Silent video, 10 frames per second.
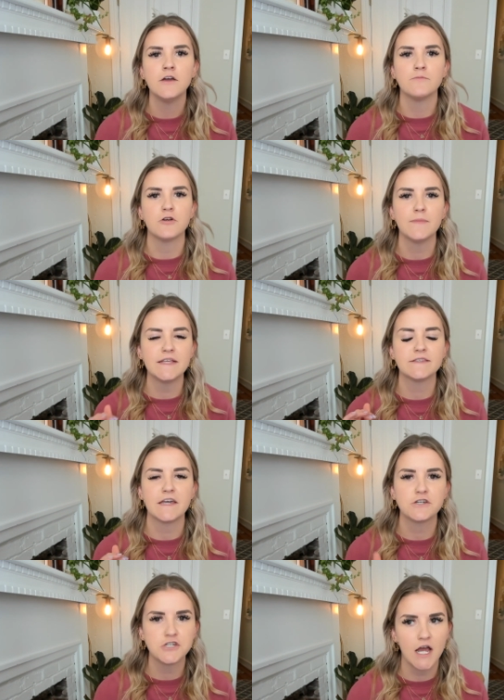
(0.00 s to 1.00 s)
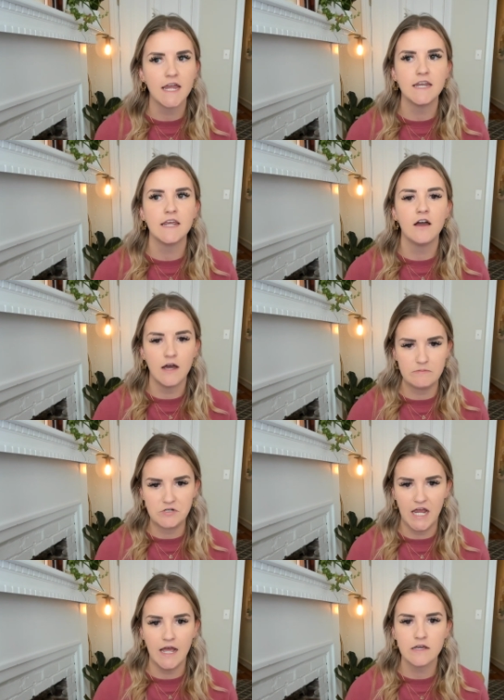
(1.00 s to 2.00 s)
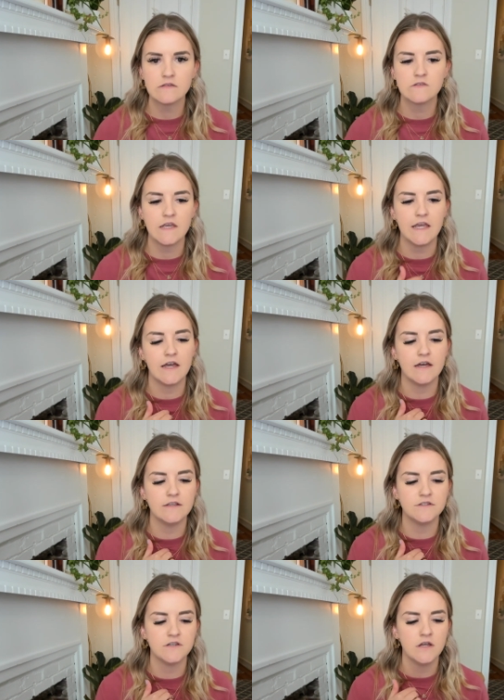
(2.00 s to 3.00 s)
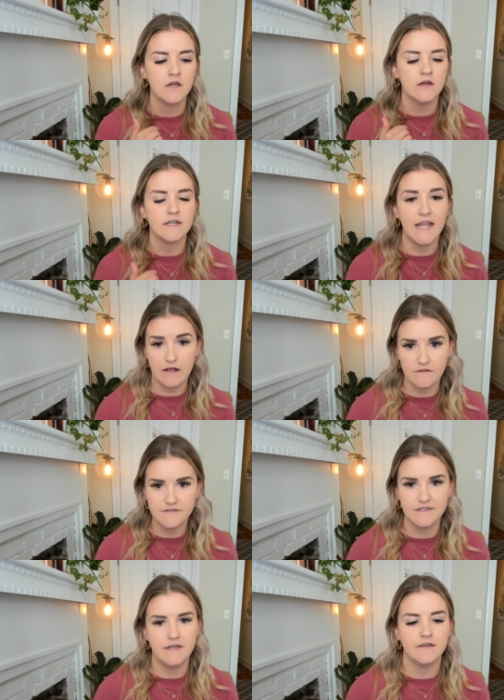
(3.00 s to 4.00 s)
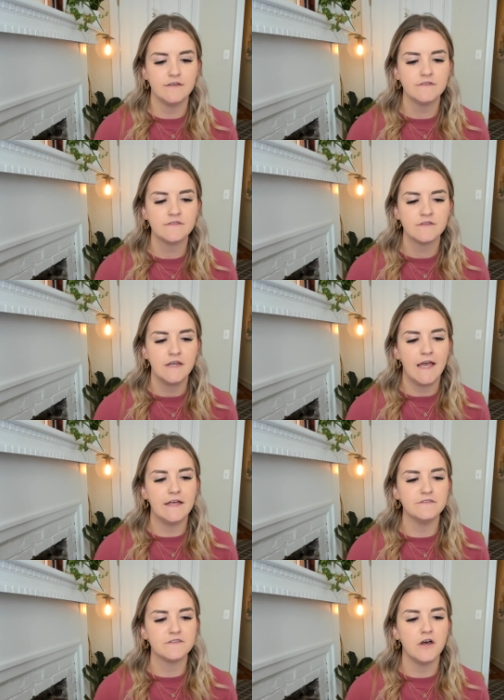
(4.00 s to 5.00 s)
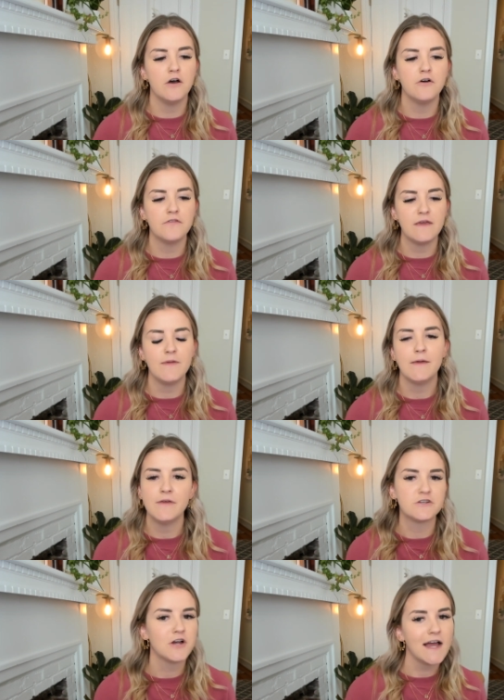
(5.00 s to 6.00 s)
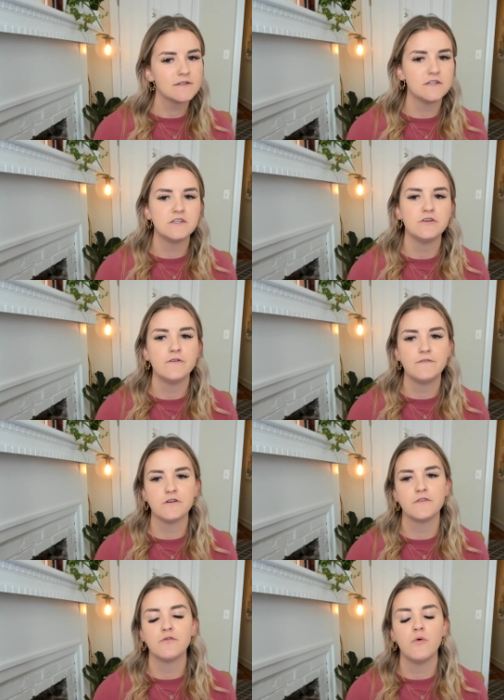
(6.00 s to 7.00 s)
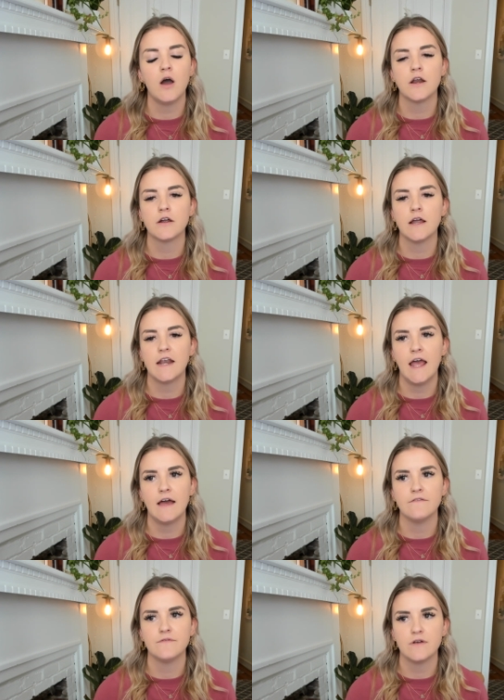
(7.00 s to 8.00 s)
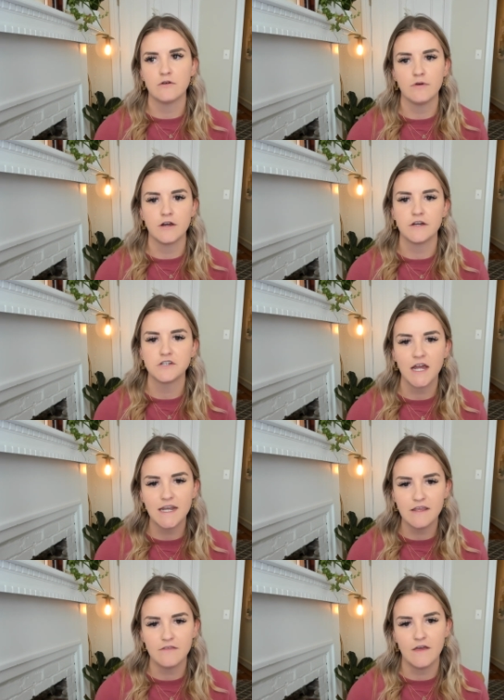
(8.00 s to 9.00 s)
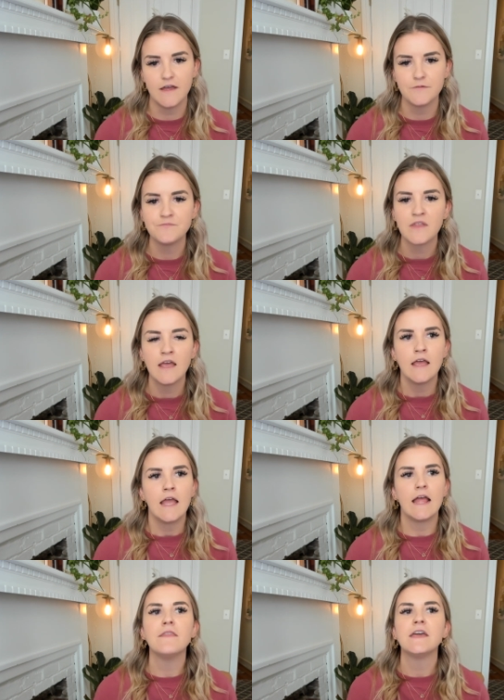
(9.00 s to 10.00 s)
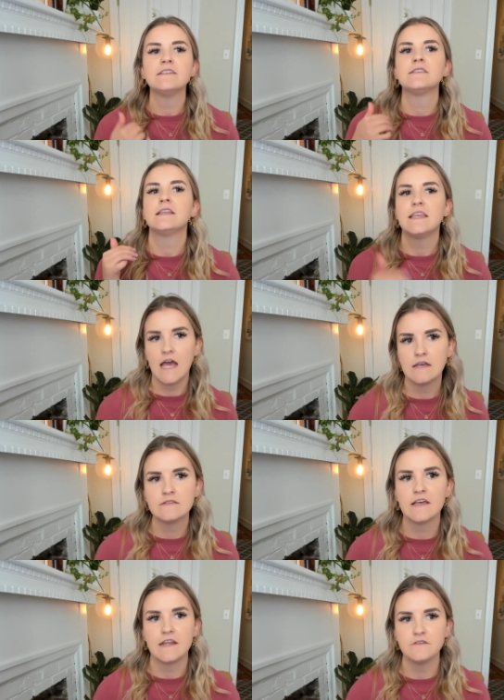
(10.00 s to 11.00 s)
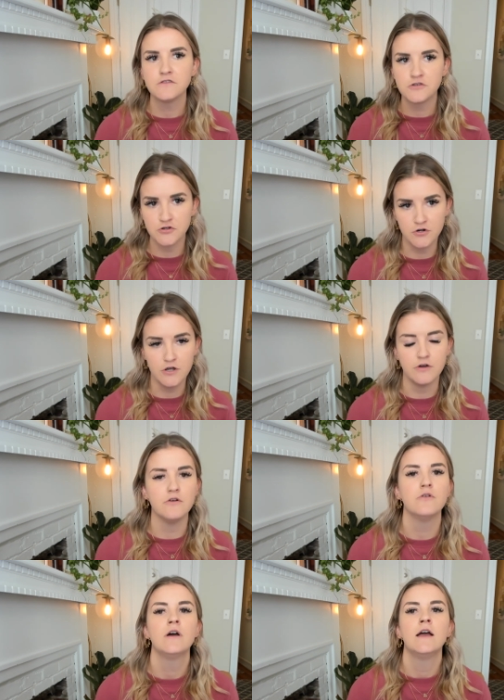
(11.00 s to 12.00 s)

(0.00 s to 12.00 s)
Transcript: mermaids like shiny objects and necklaces and so they may be attracted to you if you're on the water and have are wearing a shiny thing and they said yes that is true